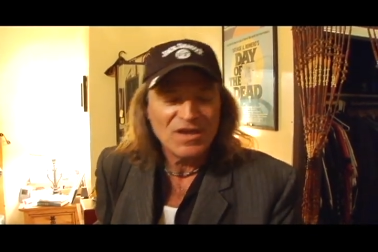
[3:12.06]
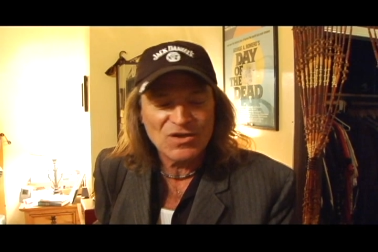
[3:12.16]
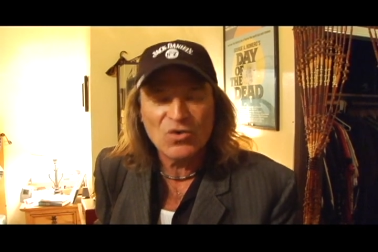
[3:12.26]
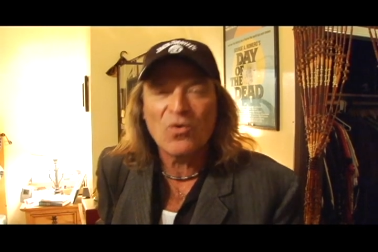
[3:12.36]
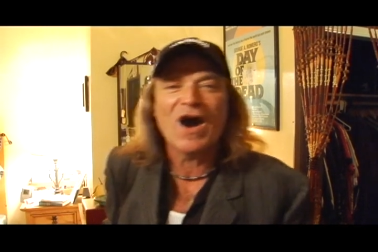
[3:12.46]

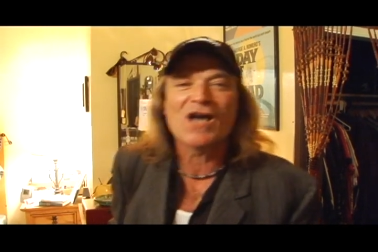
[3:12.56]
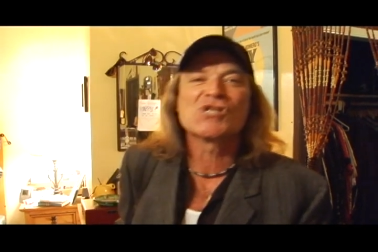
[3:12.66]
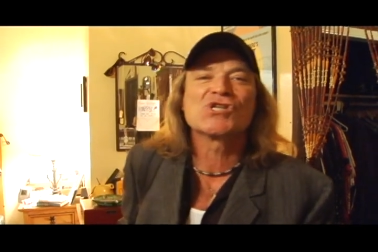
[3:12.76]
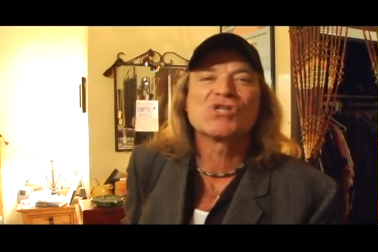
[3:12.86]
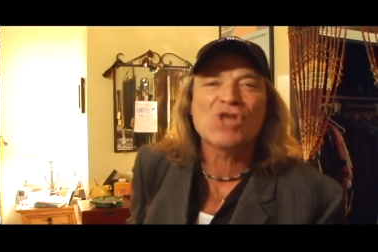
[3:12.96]
You are
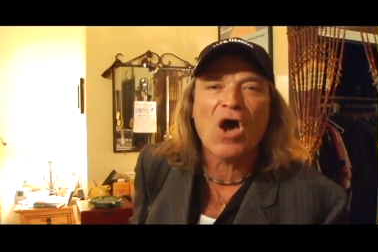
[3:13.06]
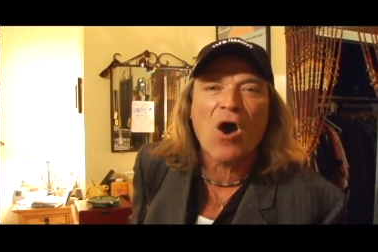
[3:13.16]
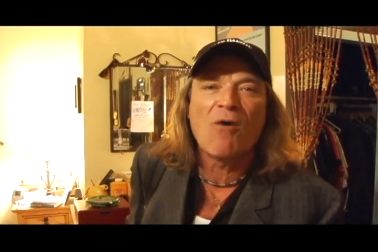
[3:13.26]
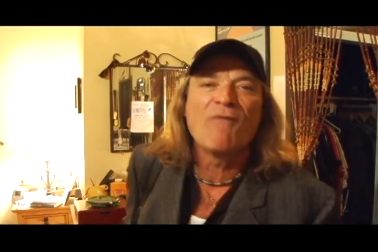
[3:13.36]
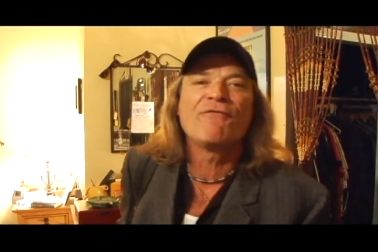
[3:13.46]

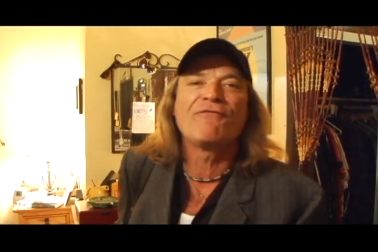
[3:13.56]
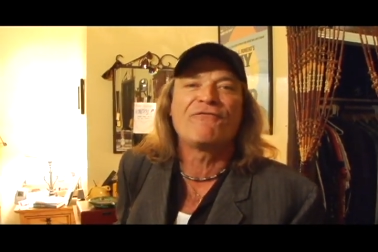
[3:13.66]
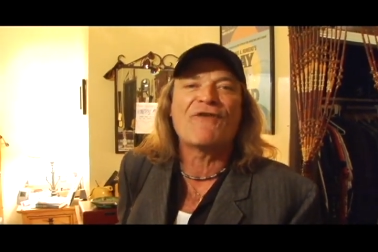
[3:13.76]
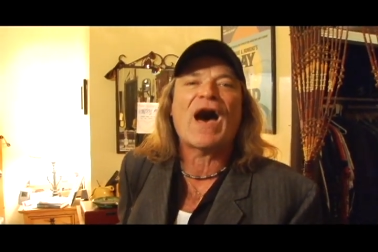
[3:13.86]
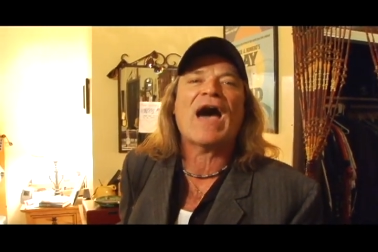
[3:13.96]
so
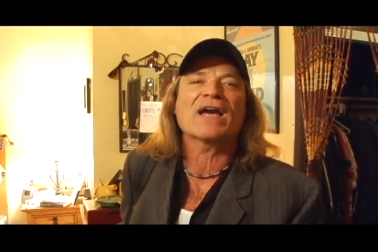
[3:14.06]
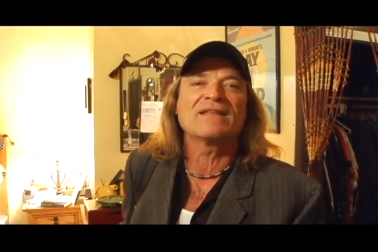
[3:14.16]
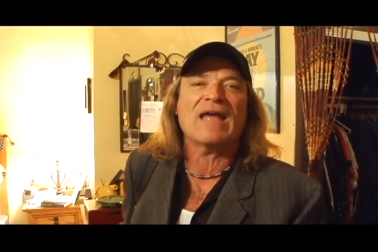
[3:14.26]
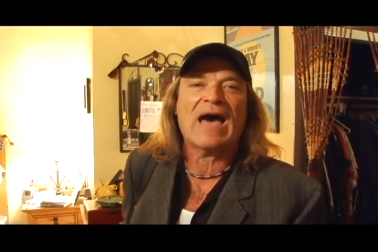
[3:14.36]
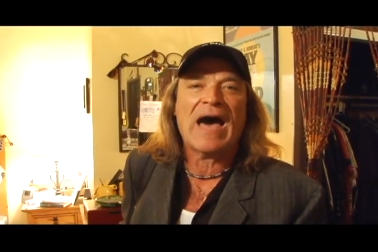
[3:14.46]

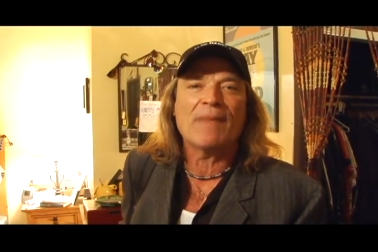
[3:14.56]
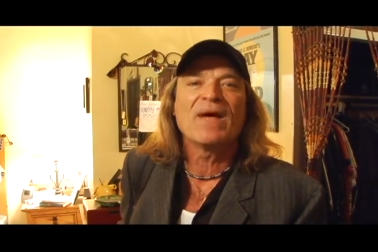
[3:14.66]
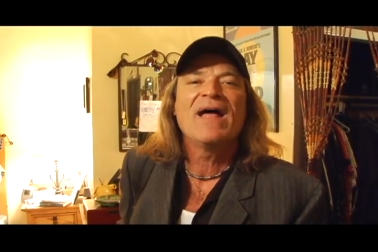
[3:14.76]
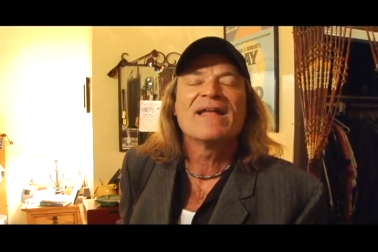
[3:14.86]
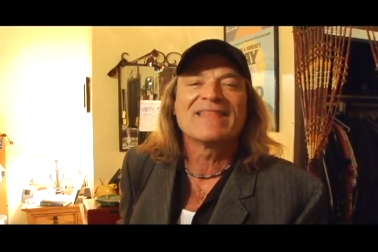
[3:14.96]
fucked up.